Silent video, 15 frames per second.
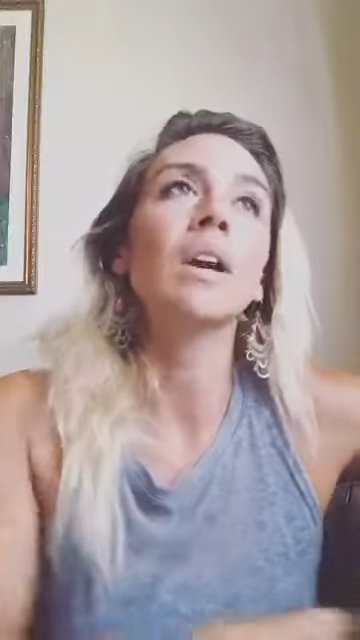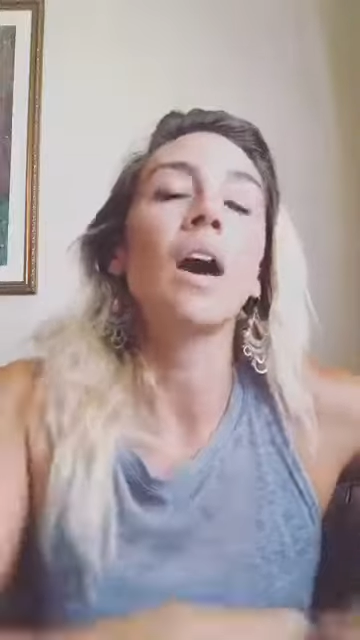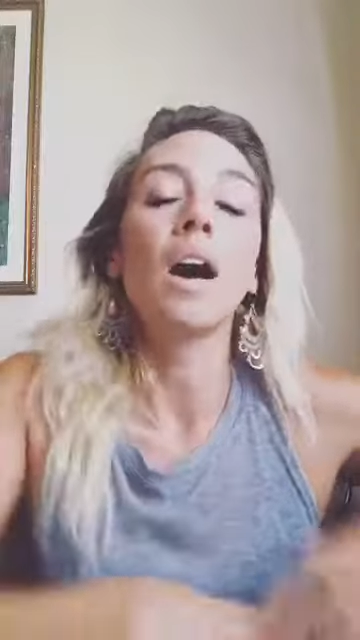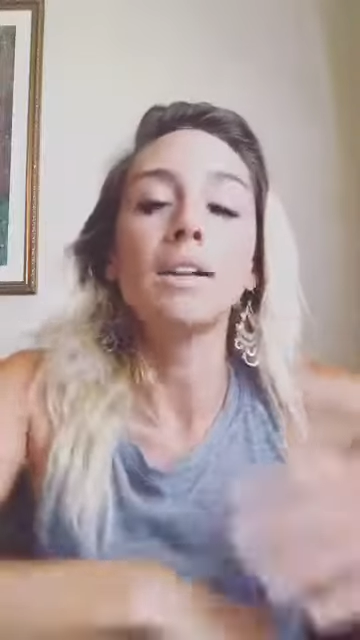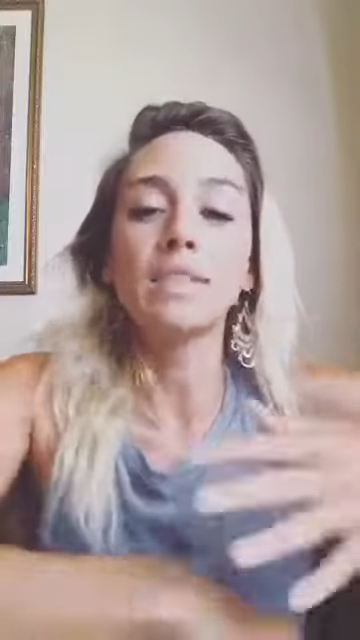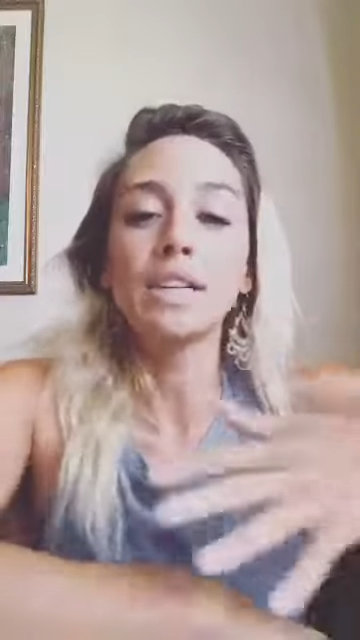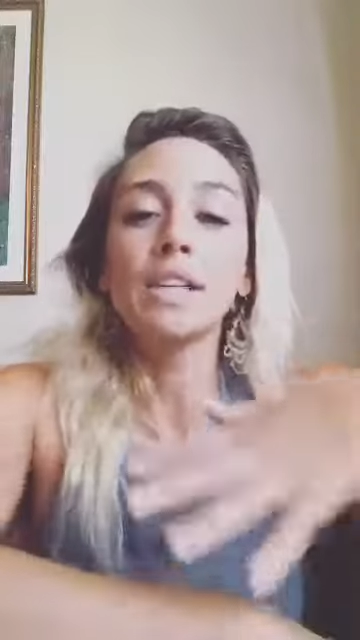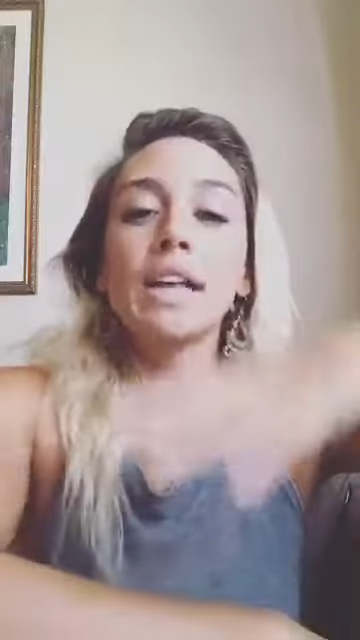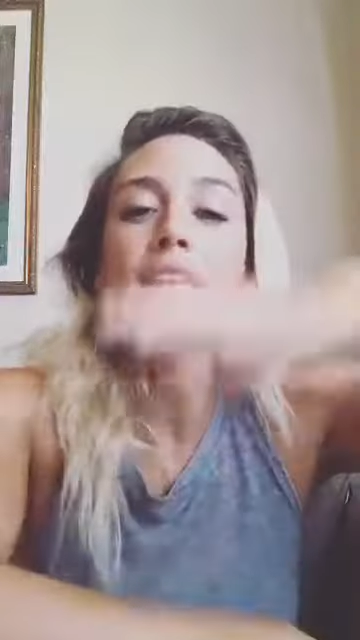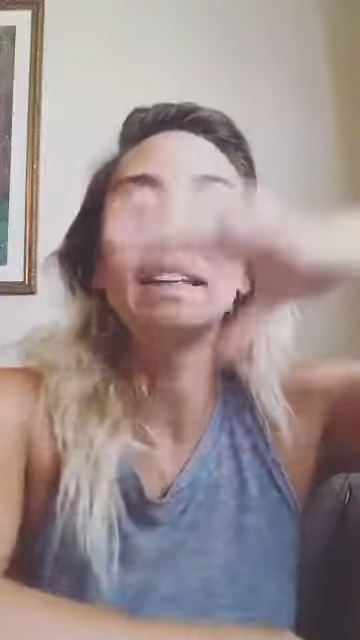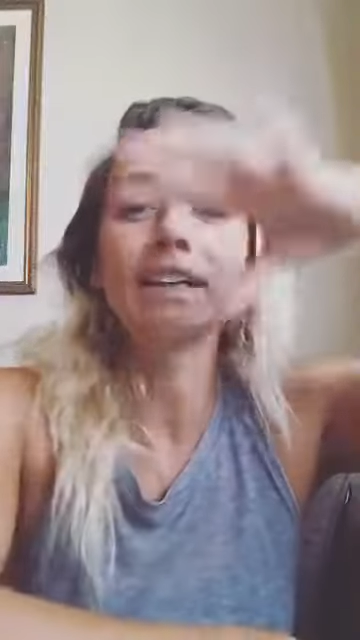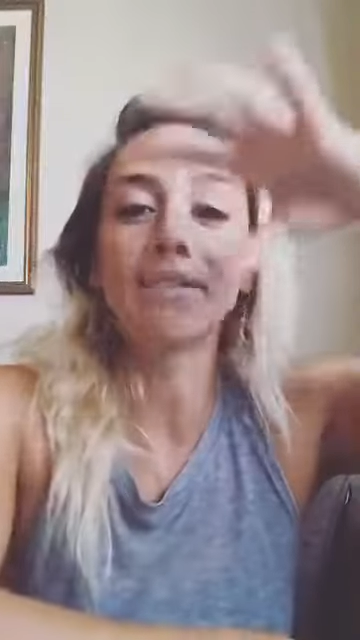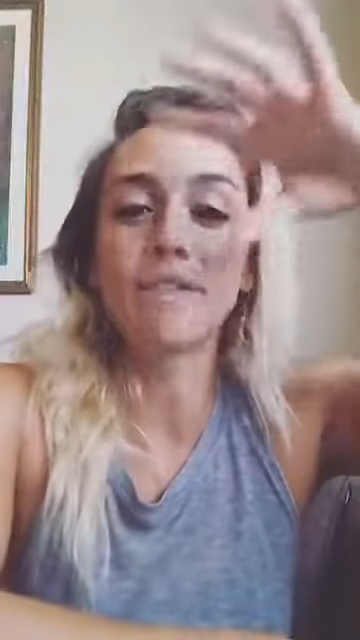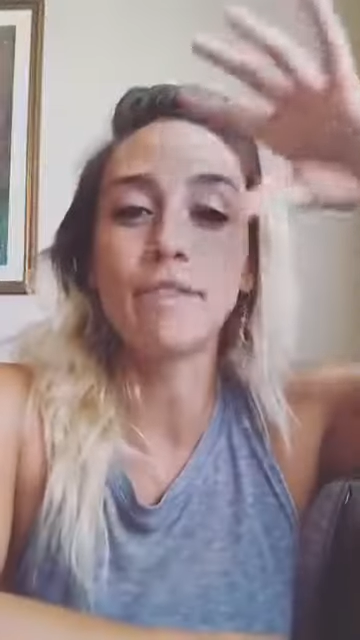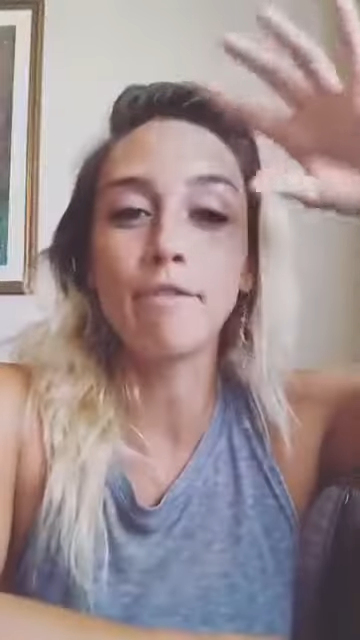Until I
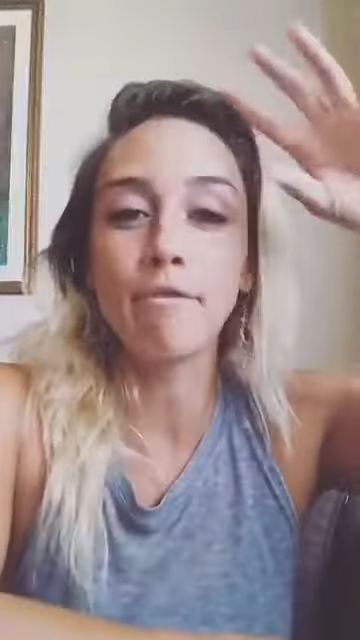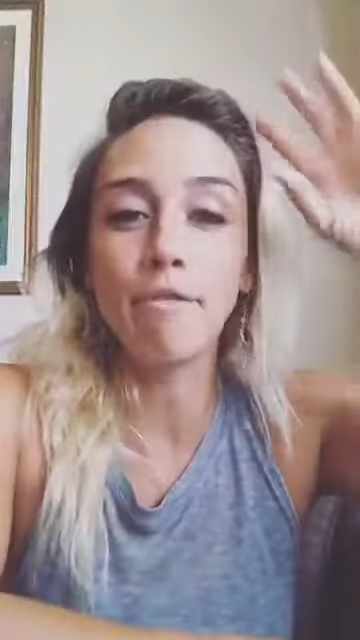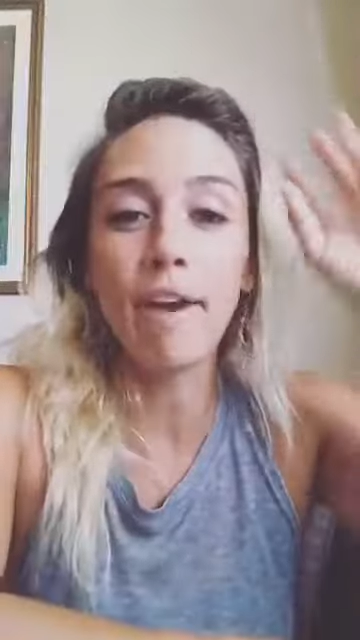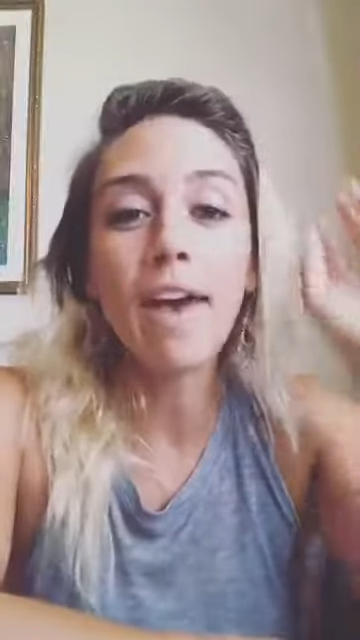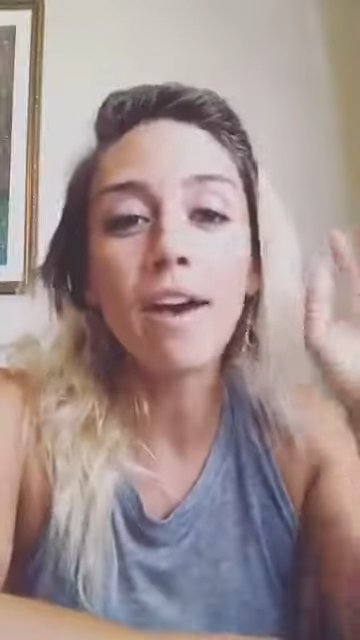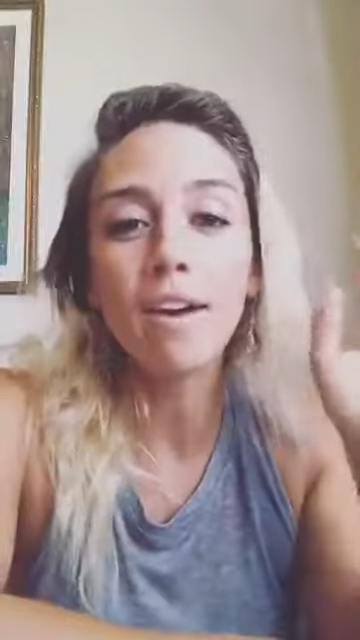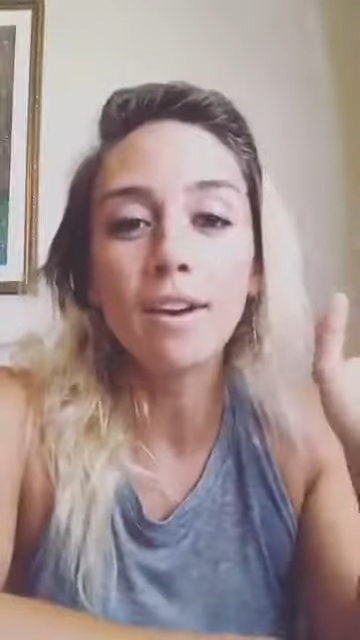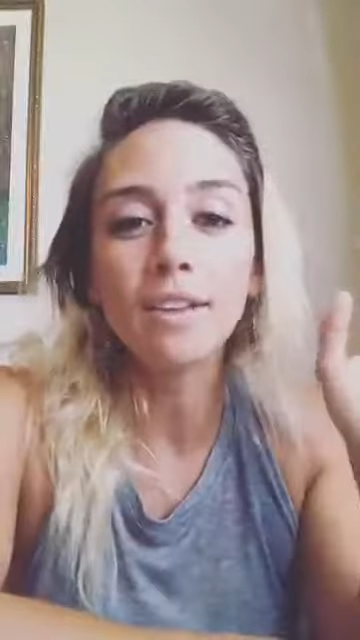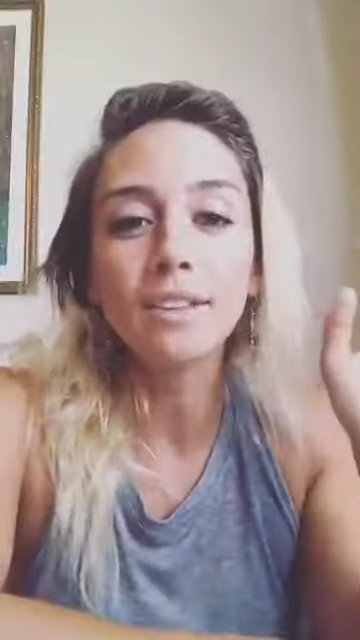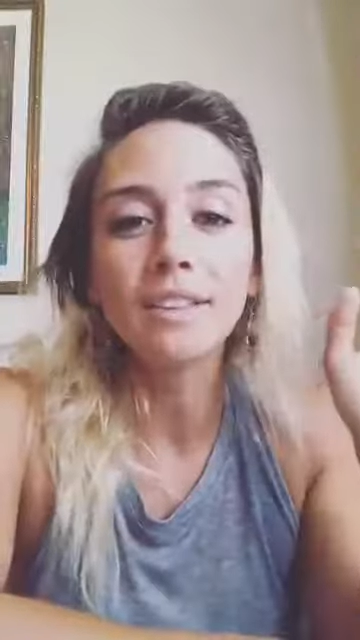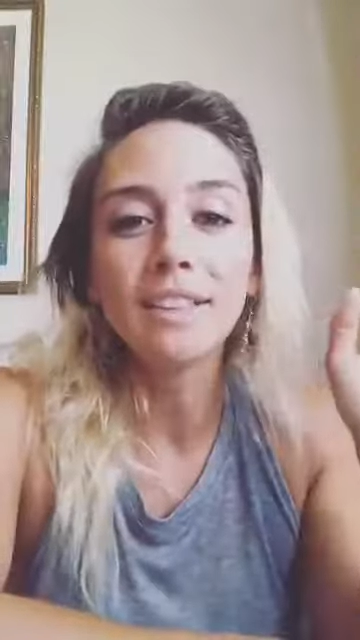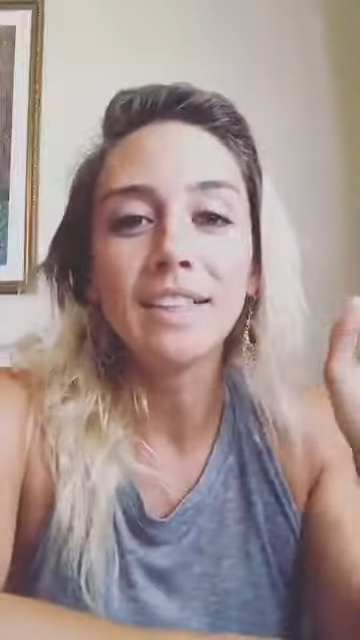lift the veil